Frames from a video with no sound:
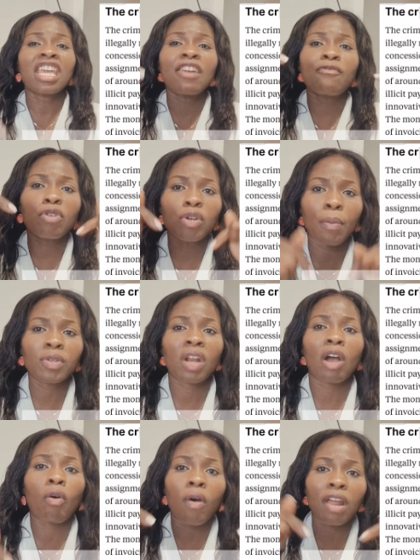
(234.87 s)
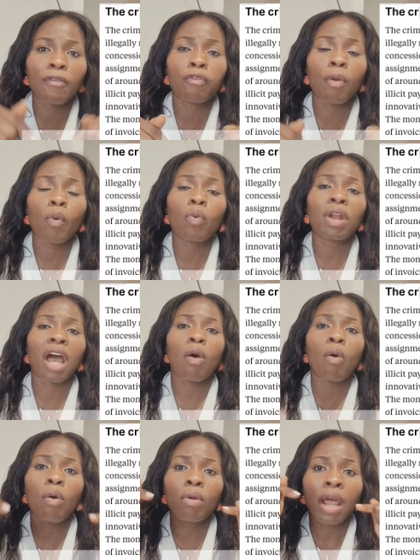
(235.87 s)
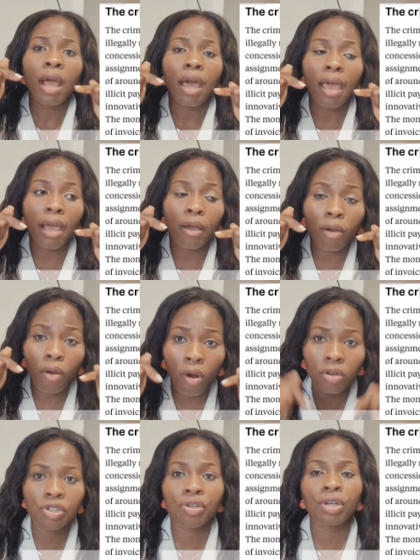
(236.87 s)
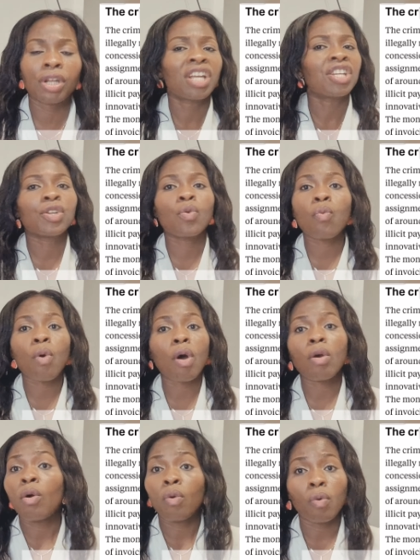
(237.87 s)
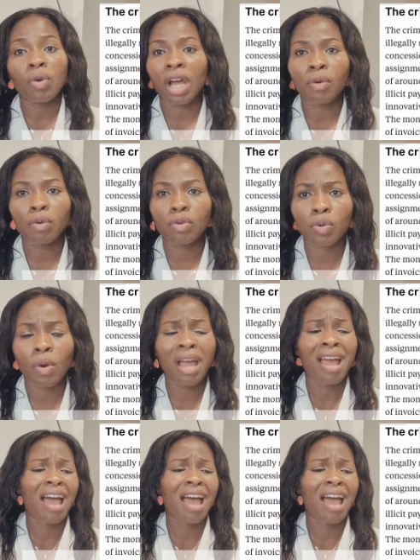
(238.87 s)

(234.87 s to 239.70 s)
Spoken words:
Even the ambition collect from una own country, the work una not do.